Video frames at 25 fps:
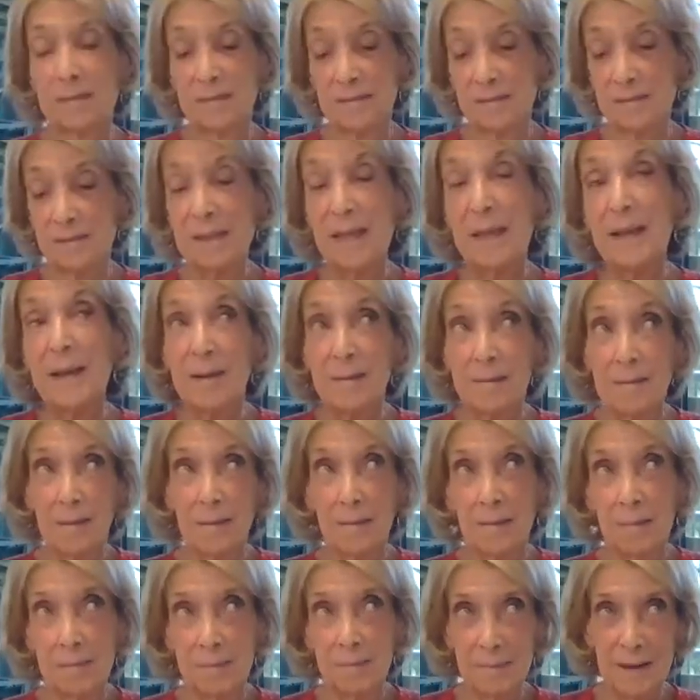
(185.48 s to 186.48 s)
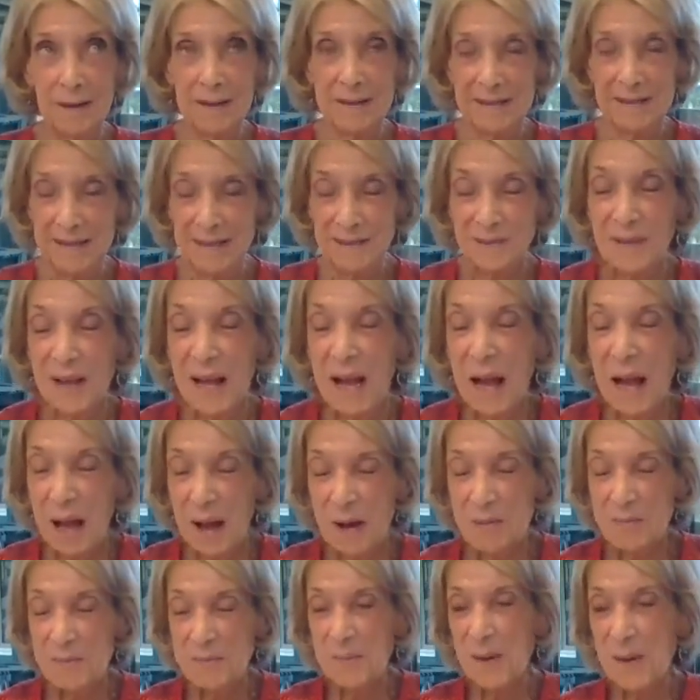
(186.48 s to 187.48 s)
Uh, yeah, right.
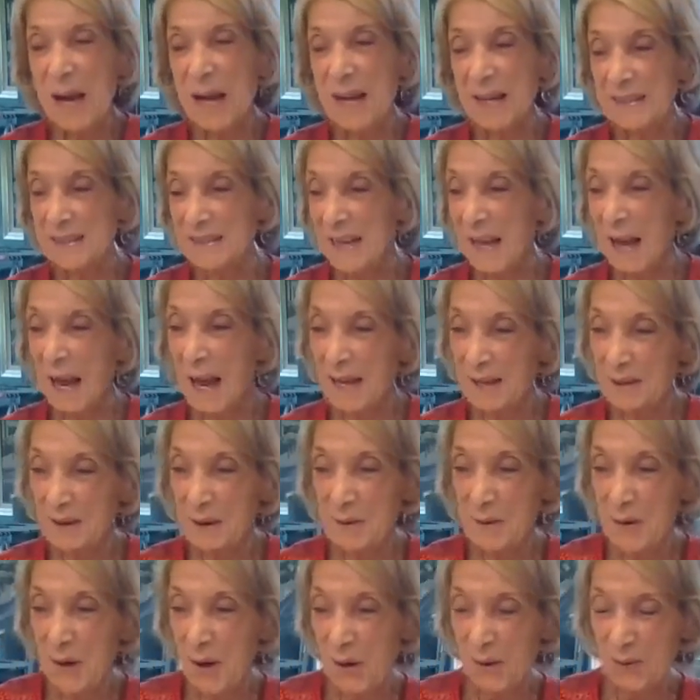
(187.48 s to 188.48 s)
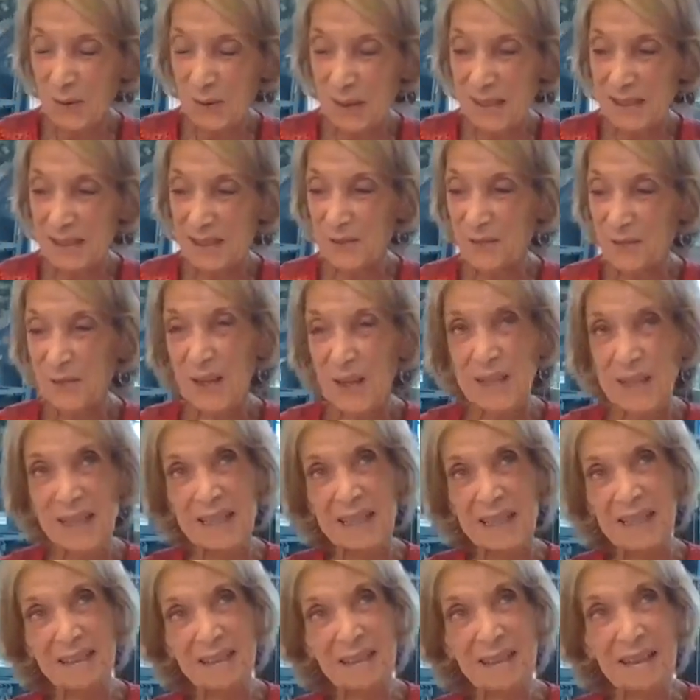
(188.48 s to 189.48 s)
But I don't know. It's
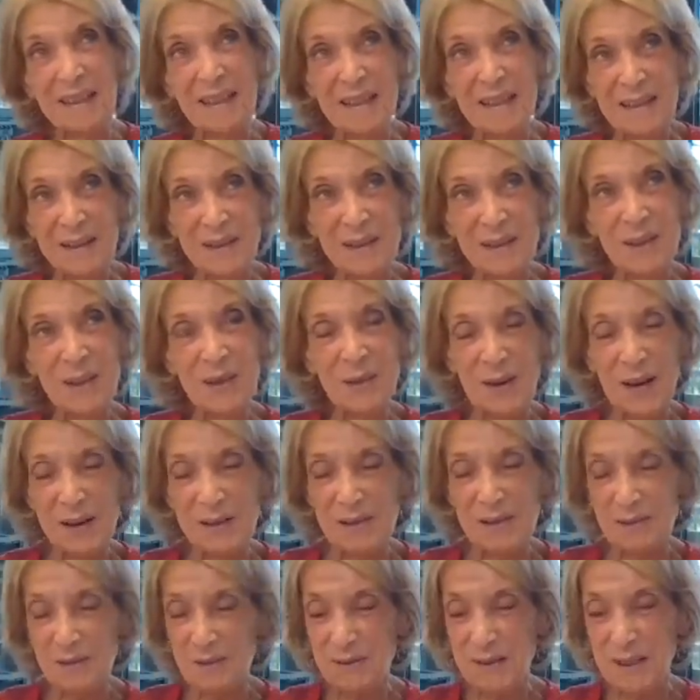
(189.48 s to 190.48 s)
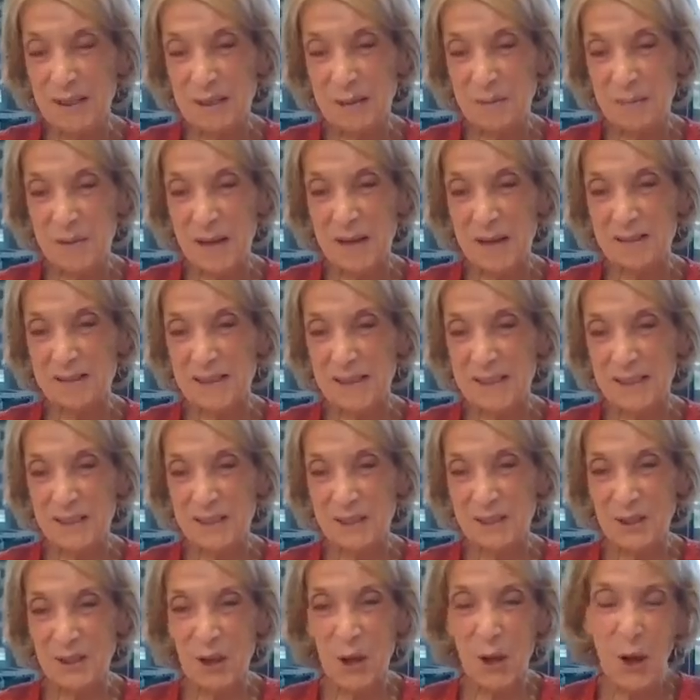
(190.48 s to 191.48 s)
funny. You know how you think about
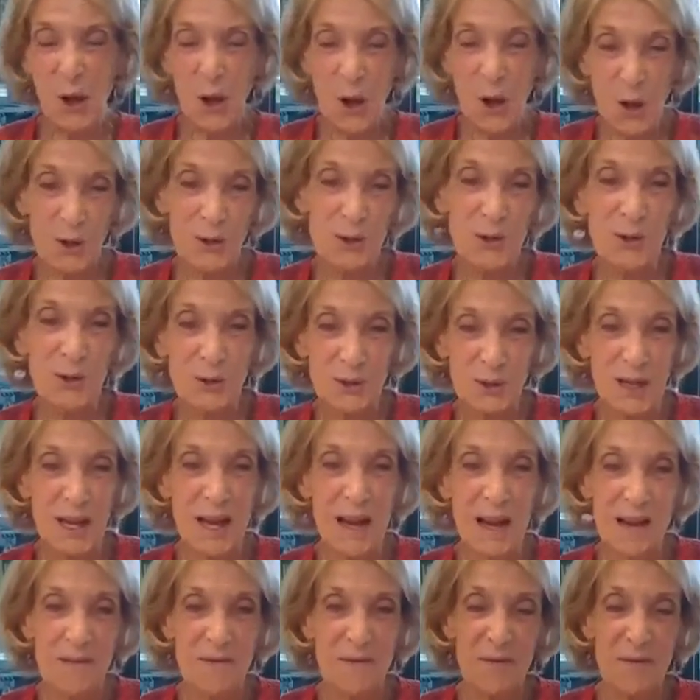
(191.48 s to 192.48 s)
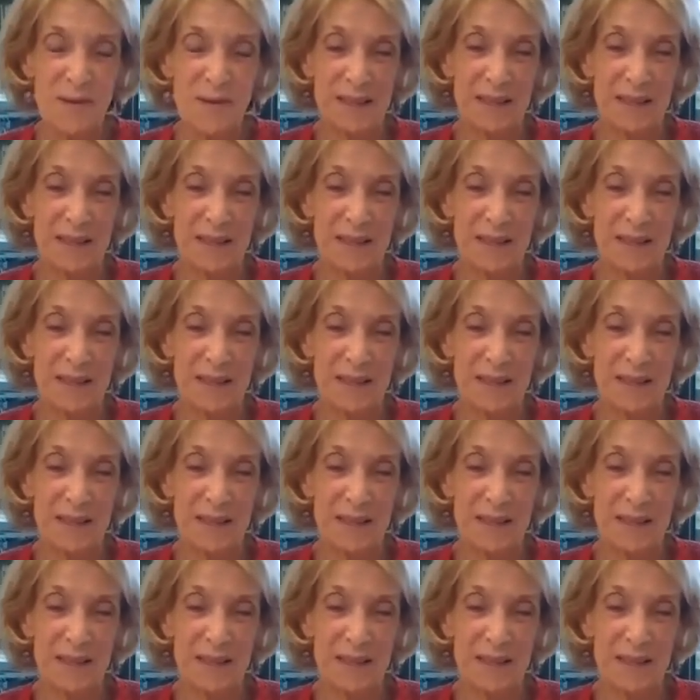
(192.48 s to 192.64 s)
this all your life.